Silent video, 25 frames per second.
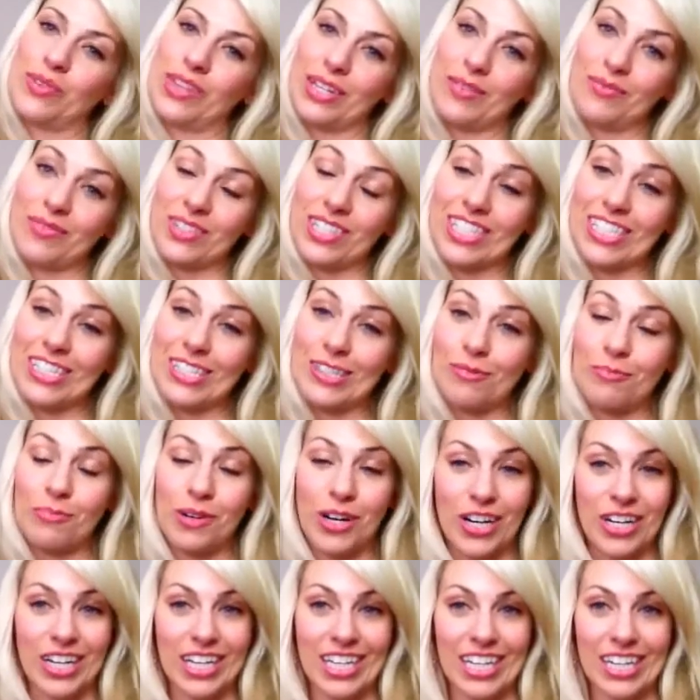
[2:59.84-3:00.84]
with emphasis in
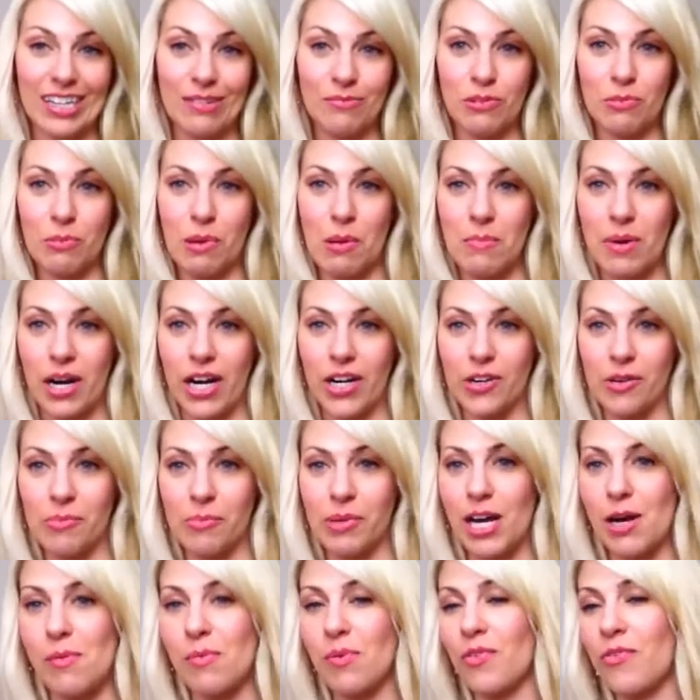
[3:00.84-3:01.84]
marketing with my minor in
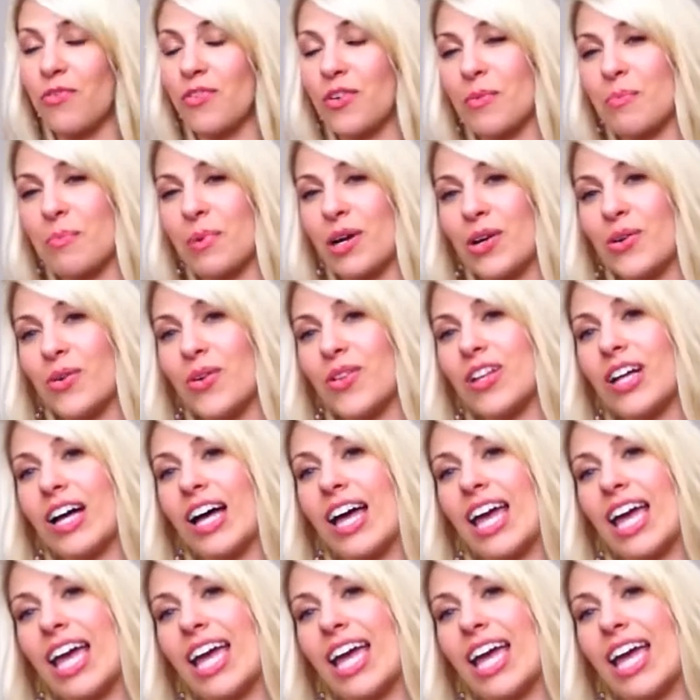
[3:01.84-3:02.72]
Bible from Biola,